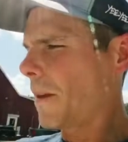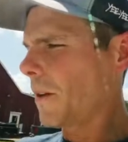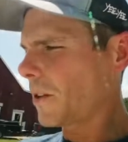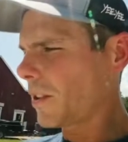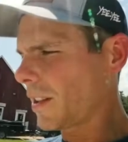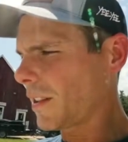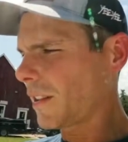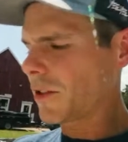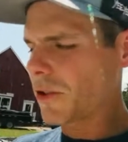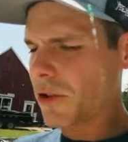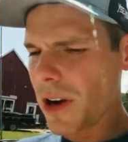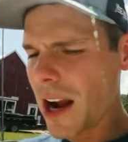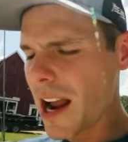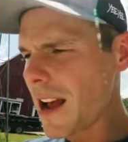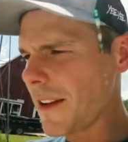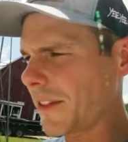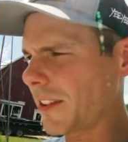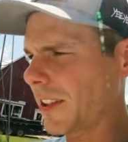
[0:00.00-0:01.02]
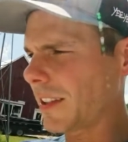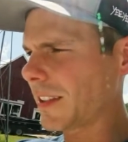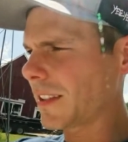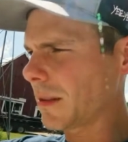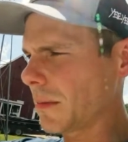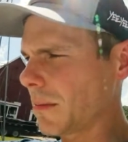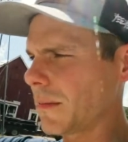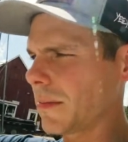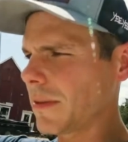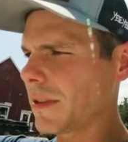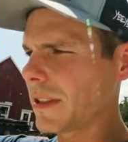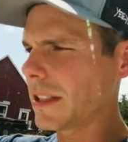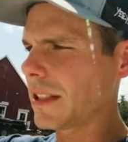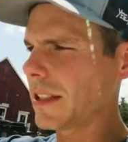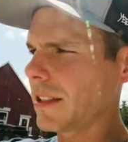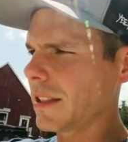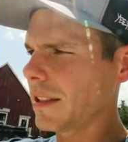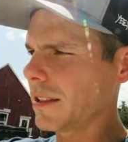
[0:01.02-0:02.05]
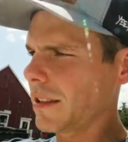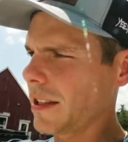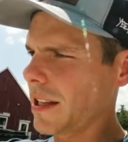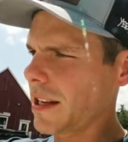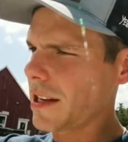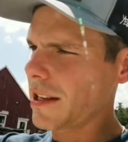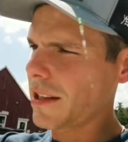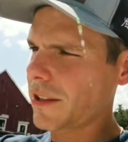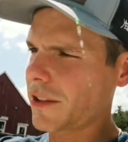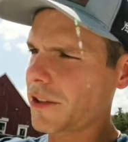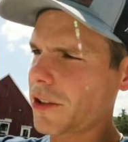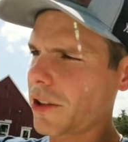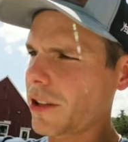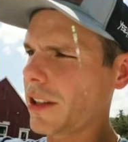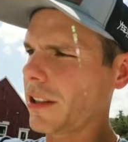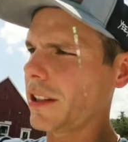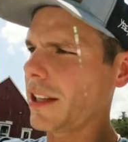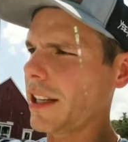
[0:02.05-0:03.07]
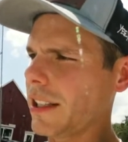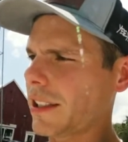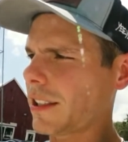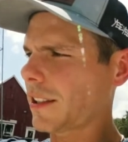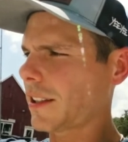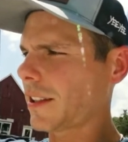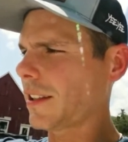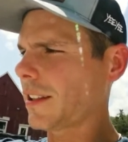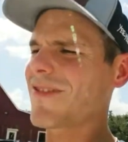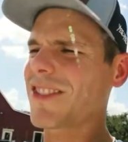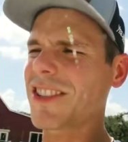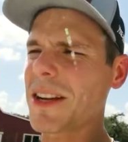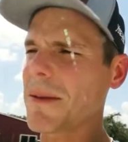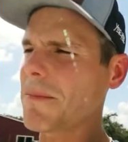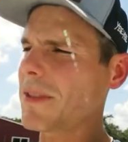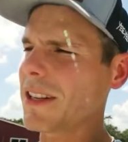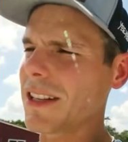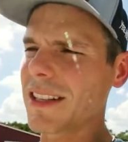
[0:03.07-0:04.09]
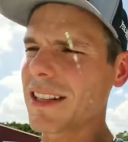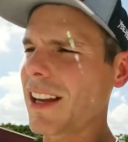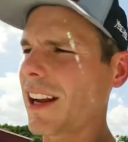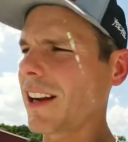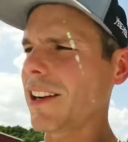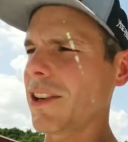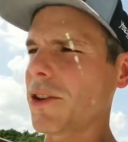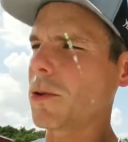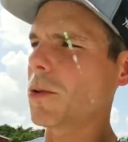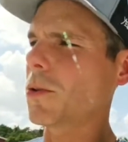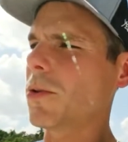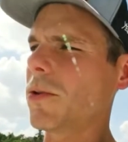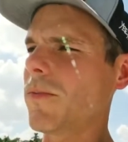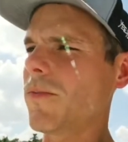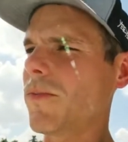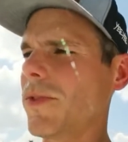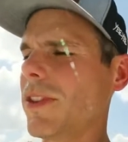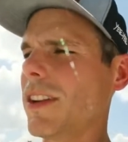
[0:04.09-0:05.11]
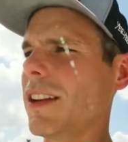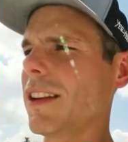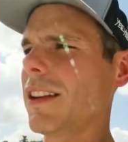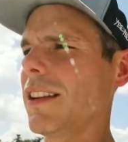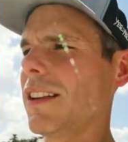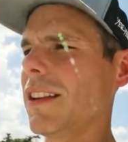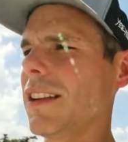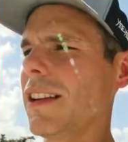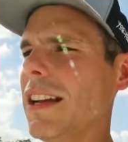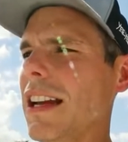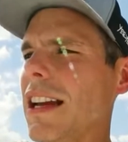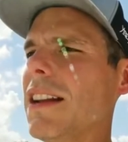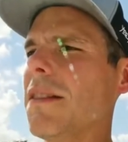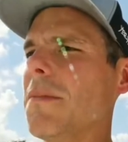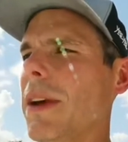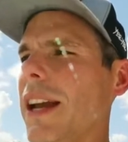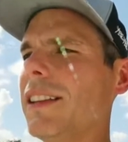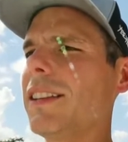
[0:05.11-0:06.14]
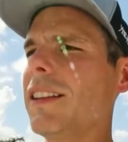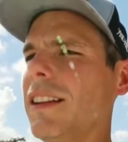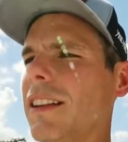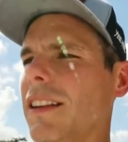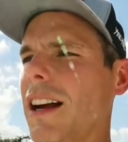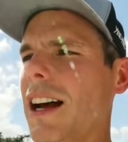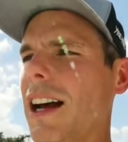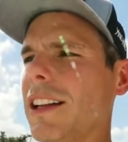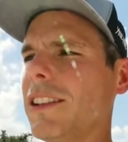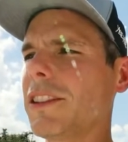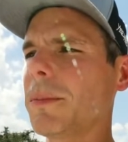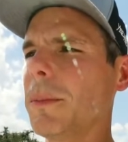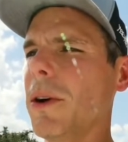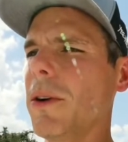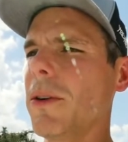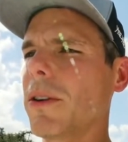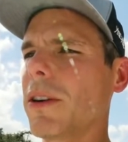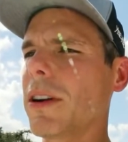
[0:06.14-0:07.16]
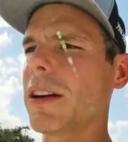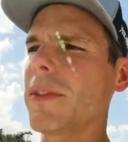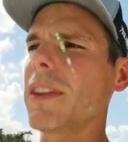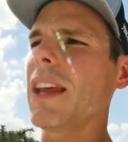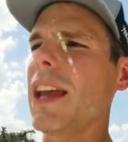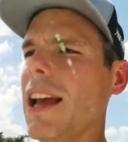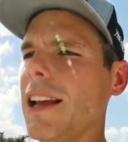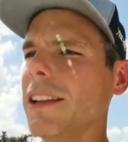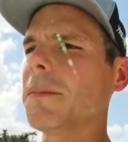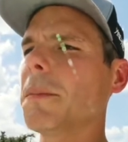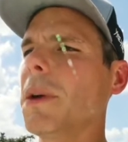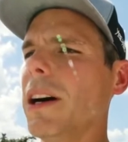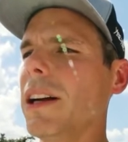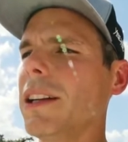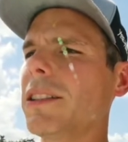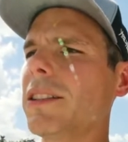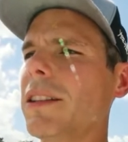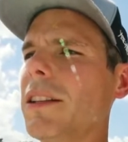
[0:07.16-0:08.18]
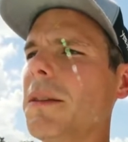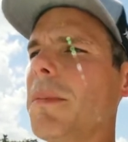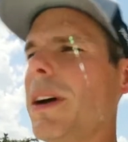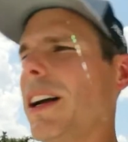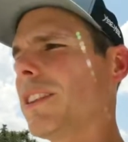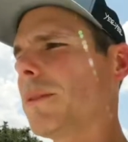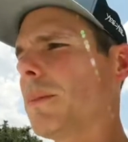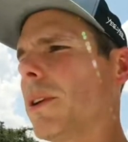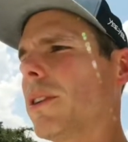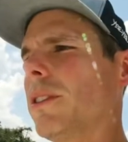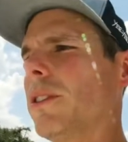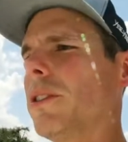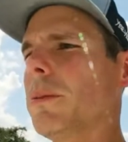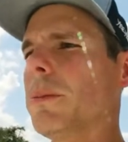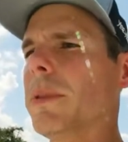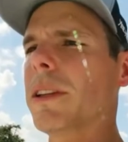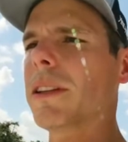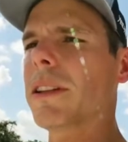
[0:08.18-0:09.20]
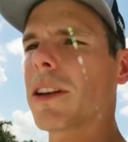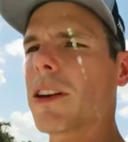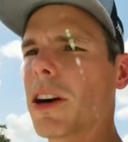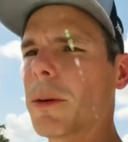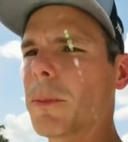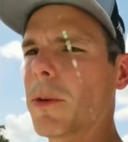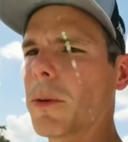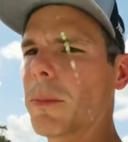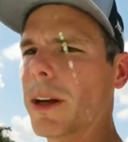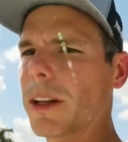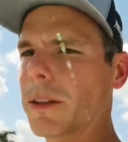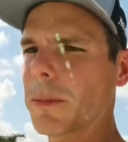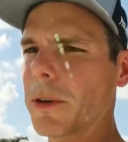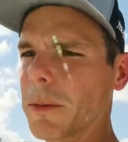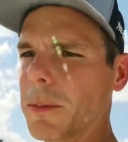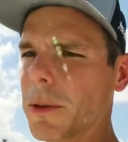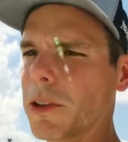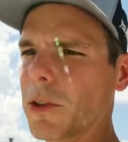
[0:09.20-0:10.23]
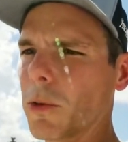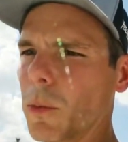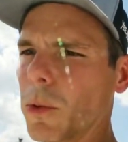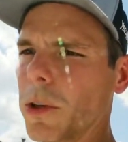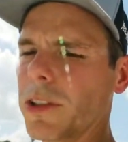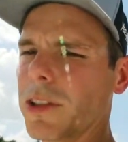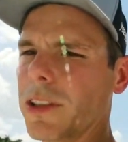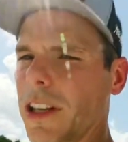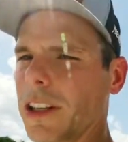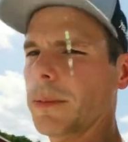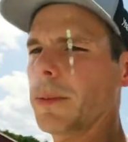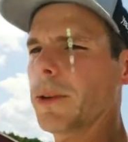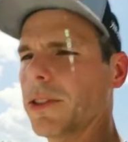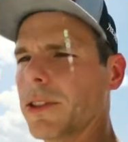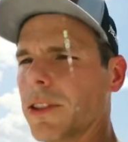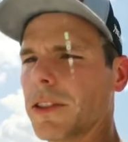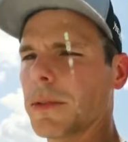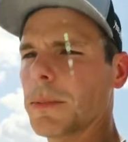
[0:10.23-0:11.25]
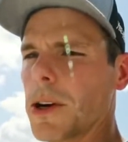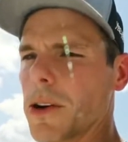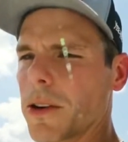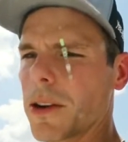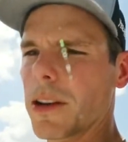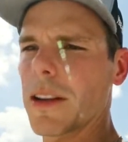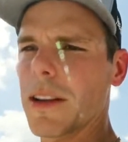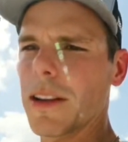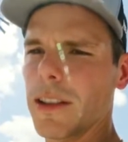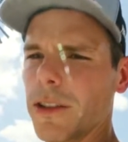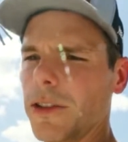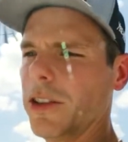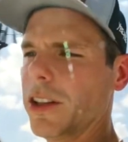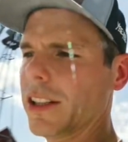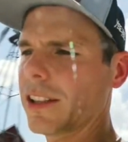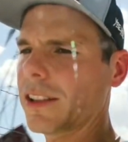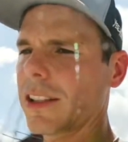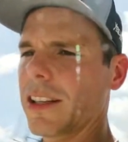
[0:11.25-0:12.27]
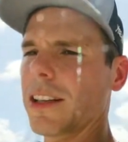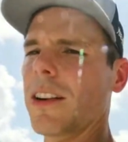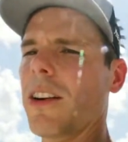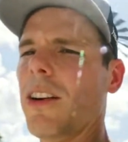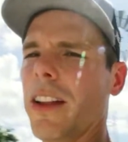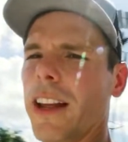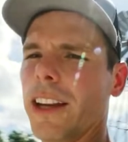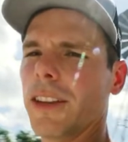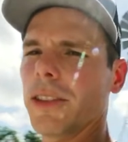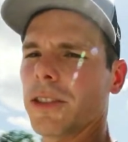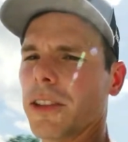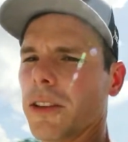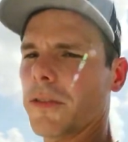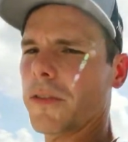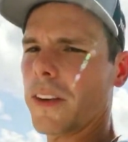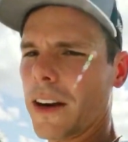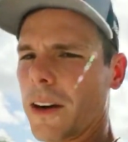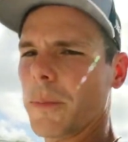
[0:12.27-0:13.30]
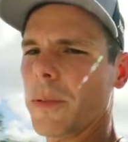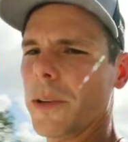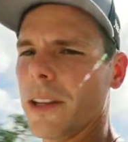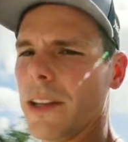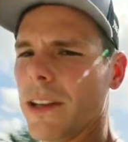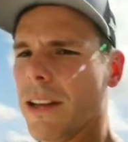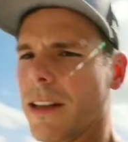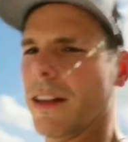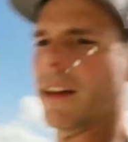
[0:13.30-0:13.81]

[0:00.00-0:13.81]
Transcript: There's this draft system that it circulates something technical and it makes it not smoke as much. It might smoke a little bit, the cardboard might smoke, but the wood's not supposed to smoke. So you could sit at all angles of the fire pit.